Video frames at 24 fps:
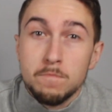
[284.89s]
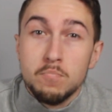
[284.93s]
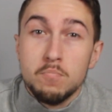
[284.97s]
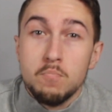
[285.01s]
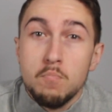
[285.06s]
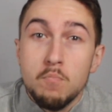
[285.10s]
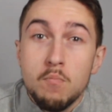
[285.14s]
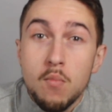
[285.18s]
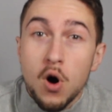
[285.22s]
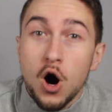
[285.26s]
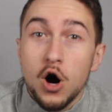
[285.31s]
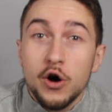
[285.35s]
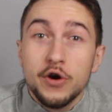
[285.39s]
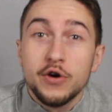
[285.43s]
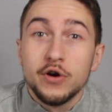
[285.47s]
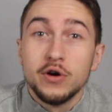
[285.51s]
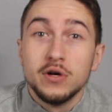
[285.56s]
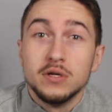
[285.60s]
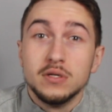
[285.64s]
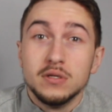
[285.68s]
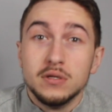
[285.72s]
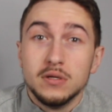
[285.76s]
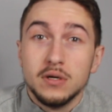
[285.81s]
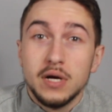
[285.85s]

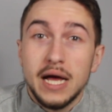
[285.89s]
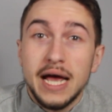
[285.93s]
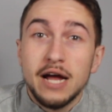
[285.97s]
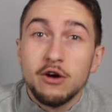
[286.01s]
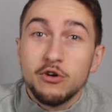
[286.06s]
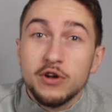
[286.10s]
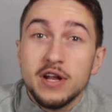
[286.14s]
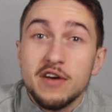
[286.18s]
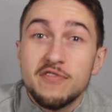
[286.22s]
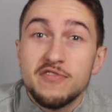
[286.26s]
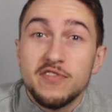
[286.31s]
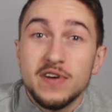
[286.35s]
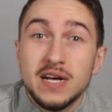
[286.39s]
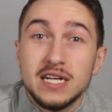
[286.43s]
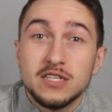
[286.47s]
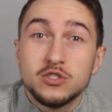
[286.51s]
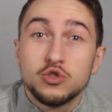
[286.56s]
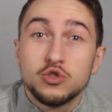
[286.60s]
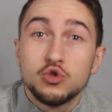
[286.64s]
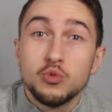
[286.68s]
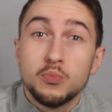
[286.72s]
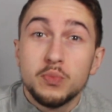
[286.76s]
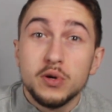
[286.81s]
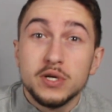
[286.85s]
modern air defense
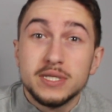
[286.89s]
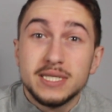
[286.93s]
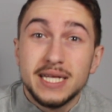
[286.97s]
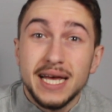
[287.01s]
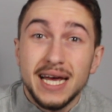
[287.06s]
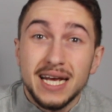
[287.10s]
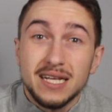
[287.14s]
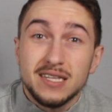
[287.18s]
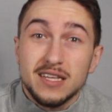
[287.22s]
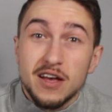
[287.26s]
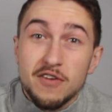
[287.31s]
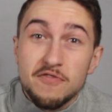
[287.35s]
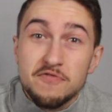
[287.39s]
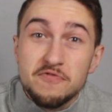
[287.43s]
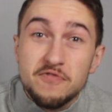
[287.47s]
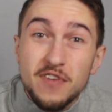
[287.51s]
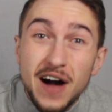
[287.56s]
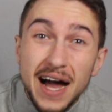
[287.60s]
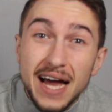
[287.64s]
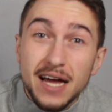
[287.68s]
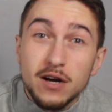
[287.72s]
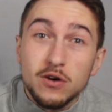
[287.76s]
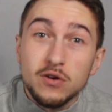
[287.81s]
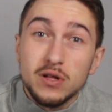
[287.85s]
to protect
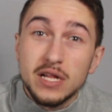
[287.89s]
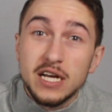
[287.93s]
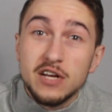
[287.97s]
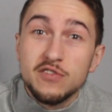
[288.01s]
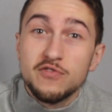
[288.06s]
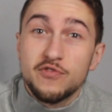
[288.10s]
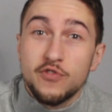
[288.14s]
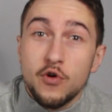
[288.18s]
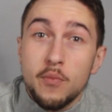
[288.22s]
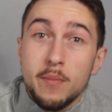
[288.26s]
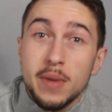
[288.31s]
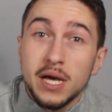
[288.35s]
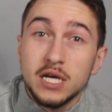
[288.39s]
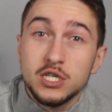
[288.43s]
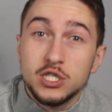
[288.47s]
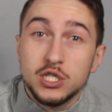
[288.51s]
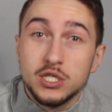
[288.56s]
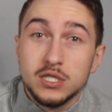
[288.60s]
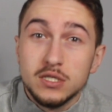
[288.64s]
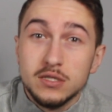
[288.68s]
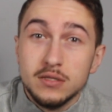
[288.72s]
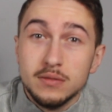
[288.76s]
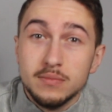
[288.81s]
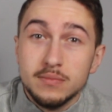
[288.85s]
vital
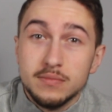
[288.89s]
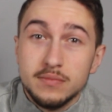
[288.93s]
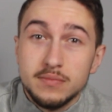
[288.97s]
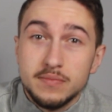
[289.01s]
information?